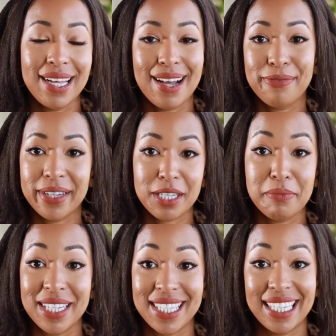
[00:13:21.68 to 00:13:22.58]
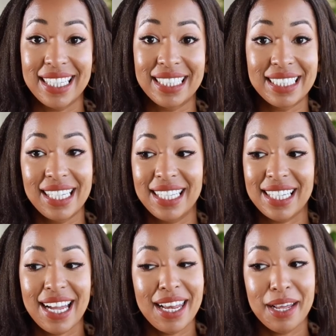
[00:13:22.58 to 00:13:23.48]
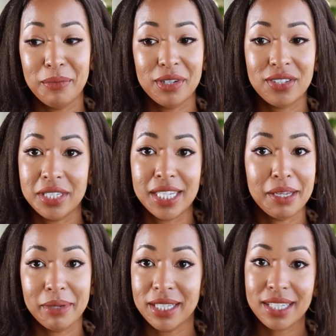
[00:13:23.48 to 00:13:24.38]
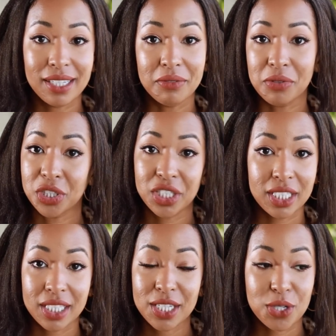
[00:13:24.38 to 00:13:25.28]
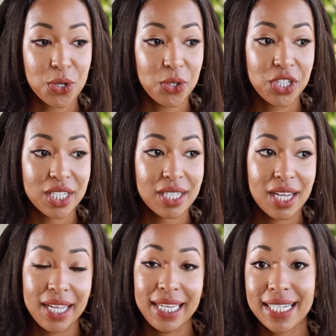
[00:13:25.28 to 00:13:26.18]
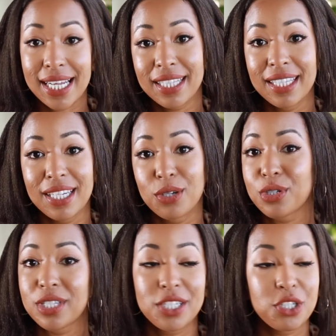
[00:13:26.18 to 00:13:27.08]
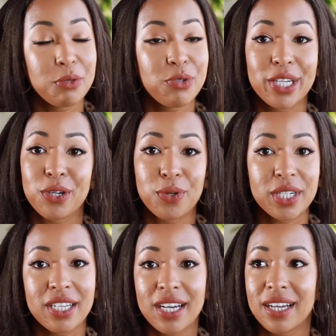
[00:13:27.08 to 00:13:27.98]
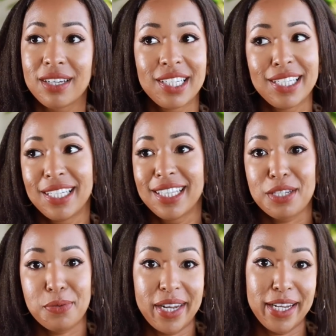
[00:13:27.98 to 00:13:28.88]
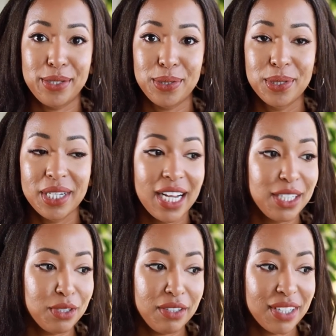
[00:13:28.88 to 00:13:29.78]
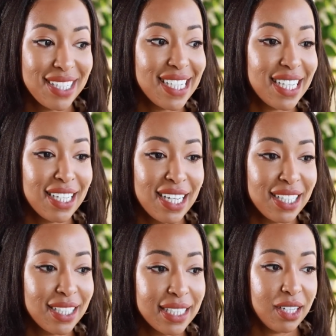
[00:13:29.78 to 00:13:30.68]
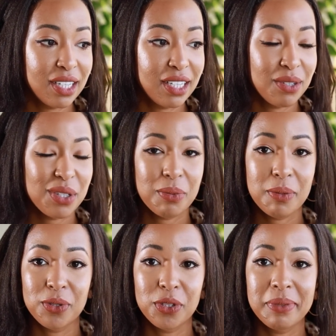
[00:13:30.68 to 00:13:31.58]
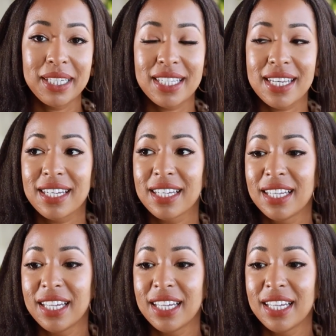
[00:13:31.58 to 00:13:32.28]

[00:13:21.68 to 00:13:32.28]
Affects my skin, like, and I'm not risking my skin for shit. So just eat healthy, go to the gym, drink your water. That's what I do. I don't even take like what do people normally take?